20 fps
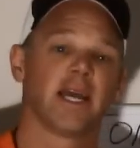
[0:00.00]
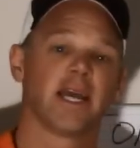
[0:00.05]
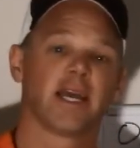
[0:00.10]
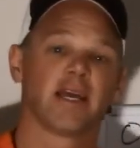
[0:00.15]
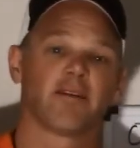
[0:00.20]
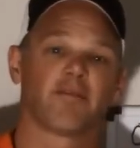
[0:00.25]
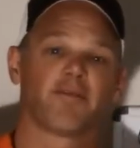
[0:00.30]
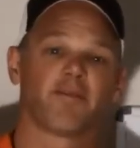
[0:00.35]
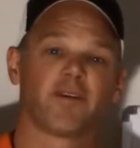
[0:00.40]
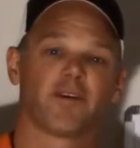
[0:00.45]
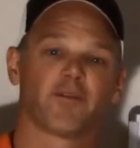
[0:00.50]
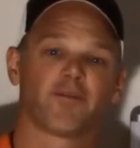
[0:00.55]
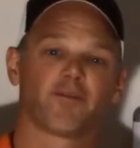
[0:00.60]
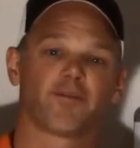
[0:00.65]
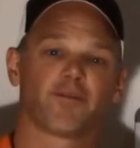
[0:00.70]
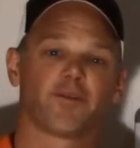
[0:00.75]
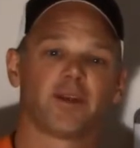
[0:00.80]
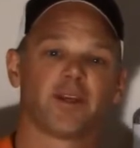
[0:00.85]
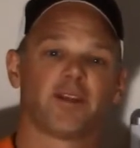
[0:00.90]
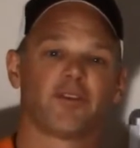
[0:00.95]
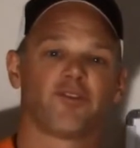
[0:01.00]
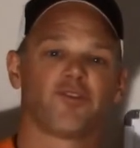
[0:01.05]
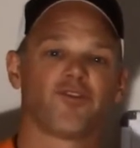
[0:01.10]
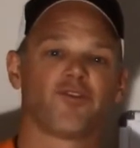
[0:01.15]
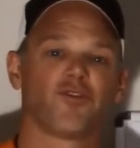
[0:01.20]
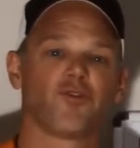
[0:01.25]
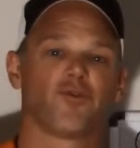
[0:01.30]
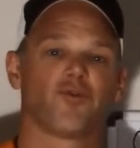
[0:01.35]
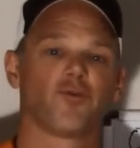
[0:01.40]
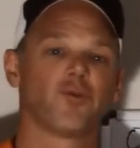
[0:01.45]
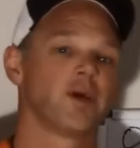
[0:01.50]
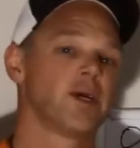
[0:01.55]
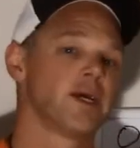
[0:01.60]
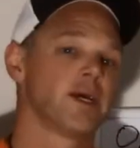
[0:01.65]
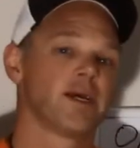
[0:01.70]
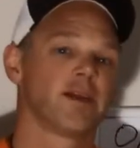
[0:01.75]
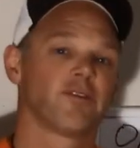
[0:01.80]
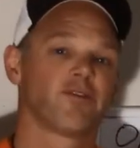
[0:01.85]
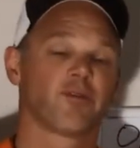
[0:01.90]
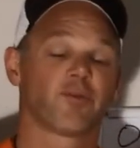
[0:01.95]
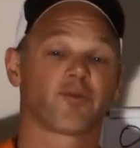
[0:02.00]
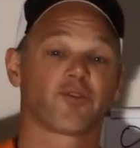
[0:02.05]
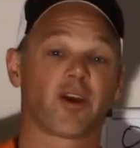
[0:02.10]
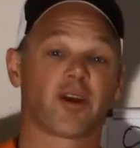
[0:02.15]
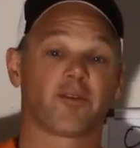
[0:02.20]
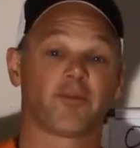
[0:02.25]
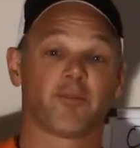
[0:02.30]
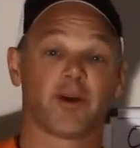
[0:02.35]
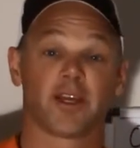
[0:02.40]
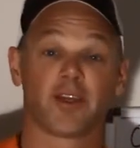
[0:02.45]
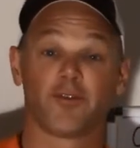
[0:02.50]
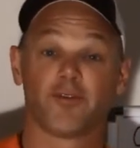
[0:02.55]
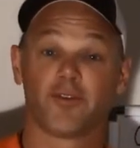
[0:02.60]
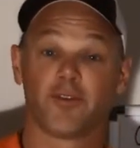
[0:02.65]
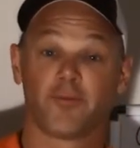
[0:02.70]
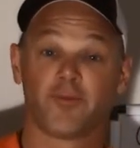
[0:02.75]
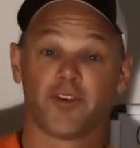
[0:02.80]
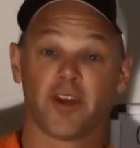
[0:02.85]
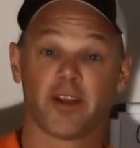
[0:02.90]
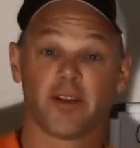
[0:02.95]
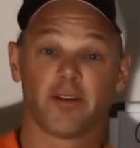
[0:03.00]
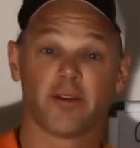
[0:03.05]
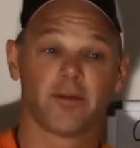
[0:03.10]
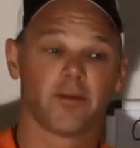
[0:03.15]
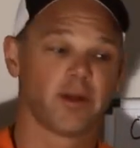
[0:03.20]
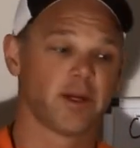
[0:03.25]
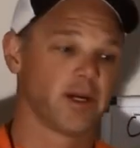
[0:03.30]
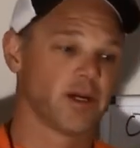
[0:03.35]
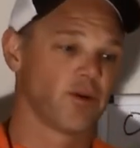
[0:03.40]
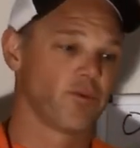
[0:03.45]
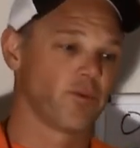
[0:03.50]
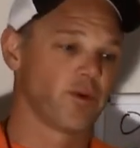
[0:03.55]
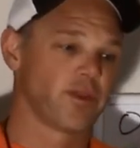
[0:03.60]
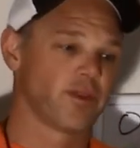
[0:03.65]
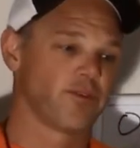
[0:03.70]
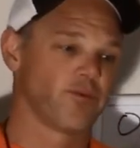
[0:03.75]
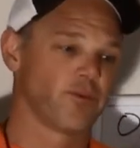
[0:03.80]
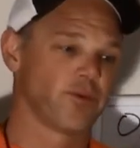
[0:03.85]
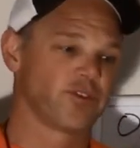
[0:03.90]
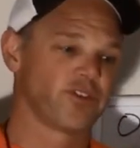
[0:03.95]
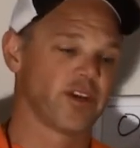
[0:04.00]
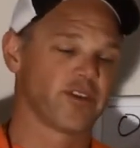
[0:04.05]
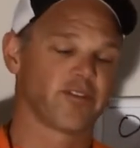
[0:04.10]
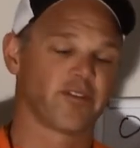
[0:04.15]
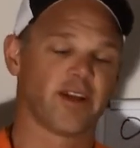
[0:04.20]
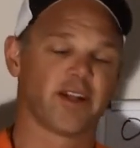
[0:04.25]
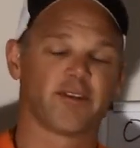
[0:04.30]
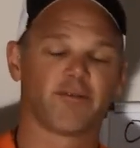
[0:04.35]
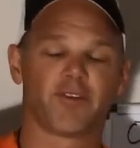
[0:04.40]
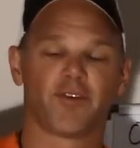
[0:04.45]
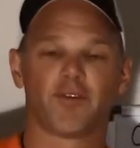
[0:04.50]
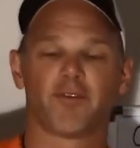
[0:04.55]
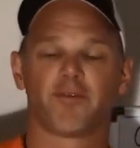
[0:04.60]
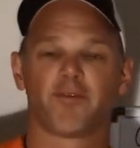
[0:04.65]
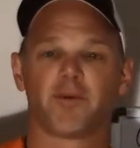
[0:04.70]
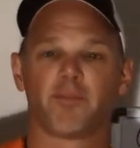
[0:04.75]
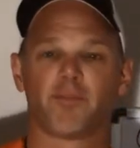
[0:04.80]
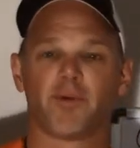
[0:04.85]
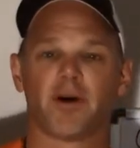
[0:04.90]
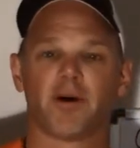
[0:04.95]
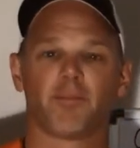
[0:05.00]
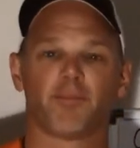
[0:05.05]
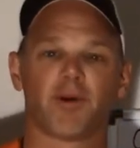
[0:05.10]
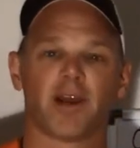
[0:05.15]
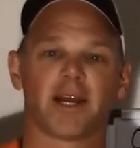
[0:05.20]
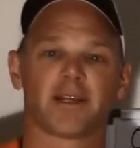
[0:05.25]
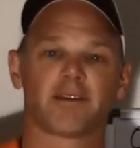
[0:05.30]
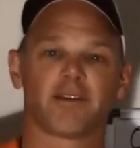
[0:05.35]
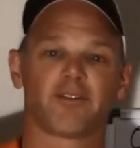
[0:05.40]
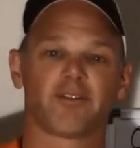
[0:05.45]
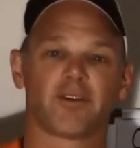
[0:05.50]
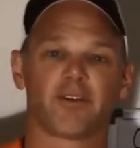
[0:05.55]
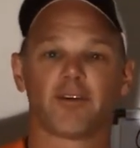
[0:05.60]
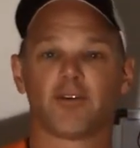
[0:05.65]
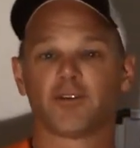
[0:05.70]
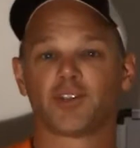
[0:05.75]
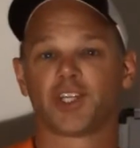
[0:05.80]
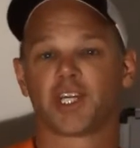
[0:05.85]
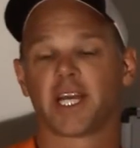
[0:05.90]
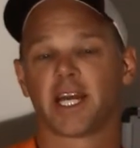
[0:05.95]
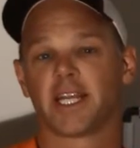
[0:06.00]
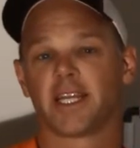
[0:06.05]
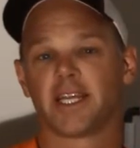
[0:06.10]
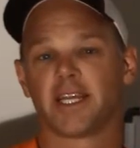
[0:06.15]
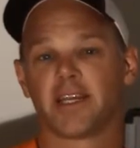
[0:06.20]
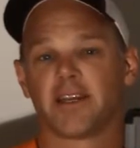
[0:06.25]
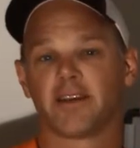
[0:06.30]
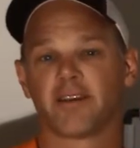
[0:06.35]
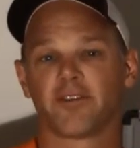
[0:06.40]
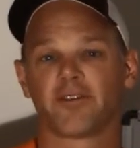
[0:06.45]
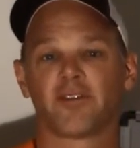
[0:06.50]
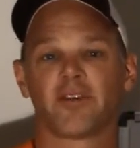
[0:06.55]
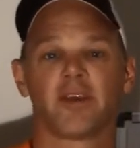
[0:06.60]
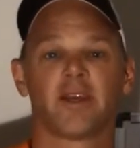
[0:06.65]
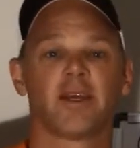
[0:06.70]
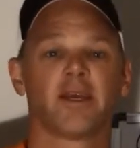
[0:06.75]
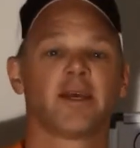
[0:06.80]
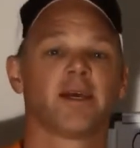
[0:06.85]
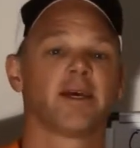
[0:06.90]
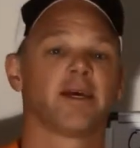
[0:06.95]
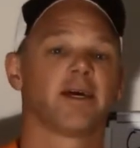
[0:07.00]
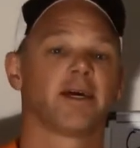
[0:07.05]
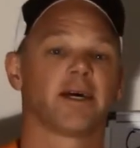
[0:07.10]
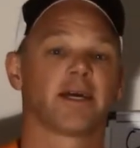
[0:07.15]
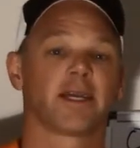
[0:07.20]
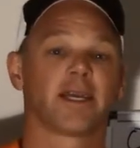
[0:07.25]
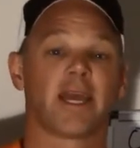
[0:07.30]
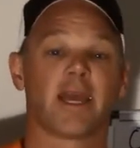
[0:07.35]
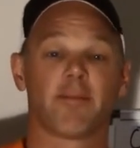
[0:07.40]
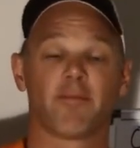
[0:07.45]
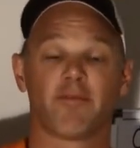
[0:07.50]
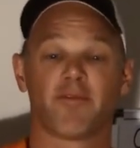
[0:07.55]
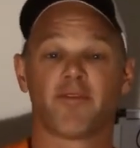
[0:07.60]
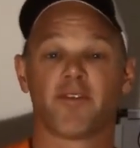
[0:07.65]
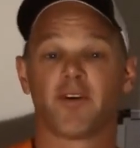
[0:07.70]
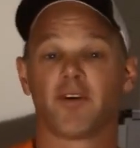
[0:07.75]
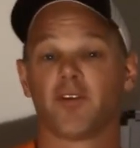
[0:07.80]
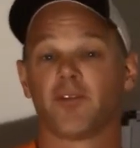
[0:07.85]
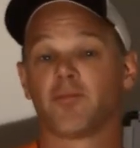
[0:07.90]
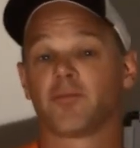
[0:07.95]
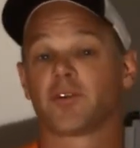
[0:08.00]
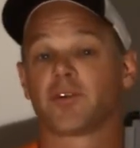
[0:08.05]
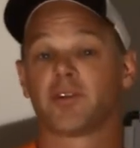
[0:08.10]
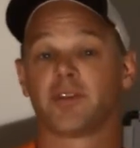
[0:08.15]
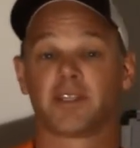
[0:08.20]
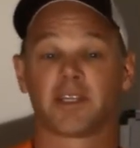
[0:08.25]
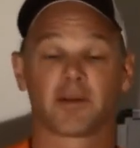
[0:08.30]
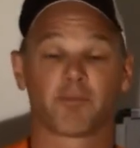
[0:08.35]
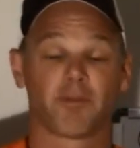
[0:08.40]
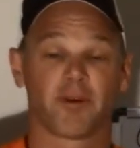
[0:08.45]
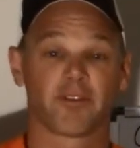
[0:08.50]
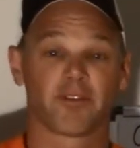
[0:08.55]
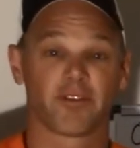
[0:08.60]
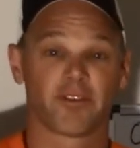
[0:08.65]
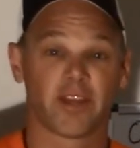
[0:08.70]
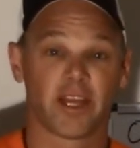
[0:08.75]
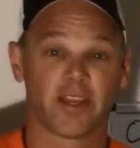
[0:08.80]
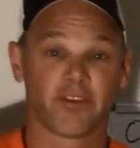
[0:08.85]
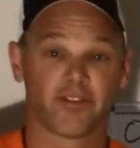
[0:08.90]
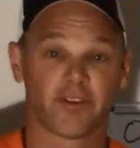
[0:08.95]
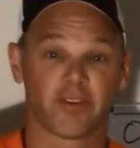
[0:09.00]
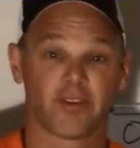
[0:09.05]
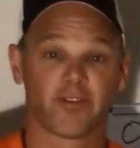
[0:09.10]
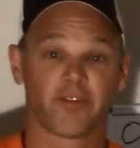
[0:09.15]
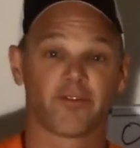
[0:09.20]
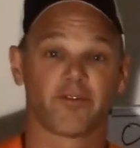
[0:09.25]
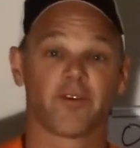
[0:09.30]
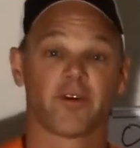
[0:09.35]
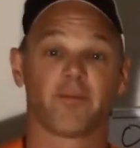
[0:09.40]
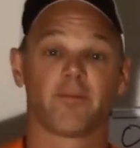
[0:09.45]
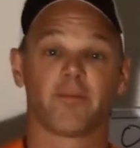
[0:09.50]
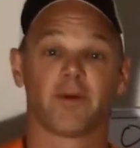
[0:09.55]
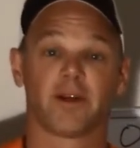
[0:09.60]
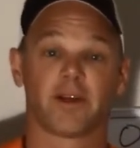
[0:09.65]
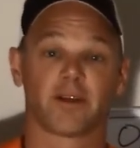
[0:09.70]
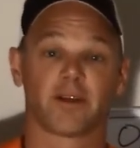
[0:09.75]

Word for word: and feel free to subscribe to my YouTube channel, uh, with, which has a lot of youth football practice and coaching ideas game film, clinic presentations from